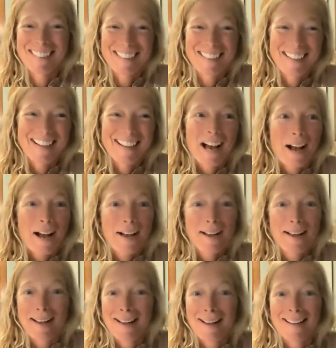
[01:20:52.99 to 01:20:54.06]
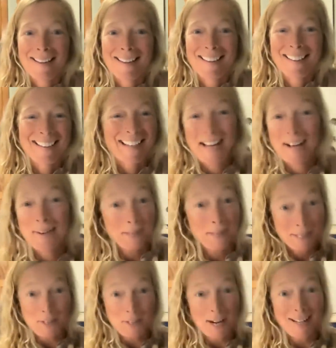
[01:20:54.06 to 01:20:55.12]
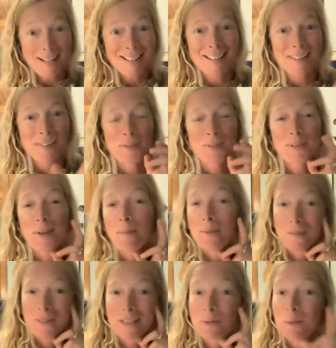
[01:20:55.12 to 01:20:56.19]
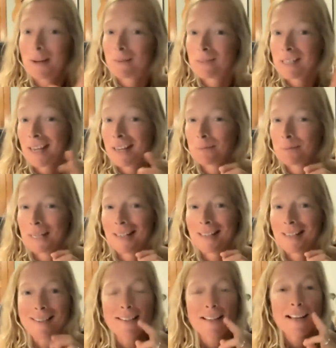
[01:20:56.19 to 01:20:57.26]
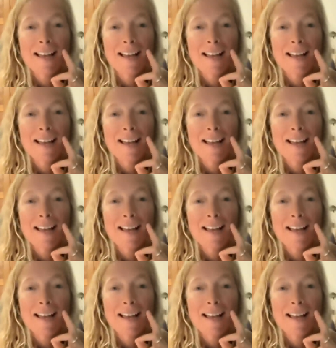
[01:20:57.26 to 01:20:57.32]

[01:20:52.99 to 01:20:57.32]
Yeah. So anyways, yes. I'm going to try to get through some of these. Yeah. We have ten minutes.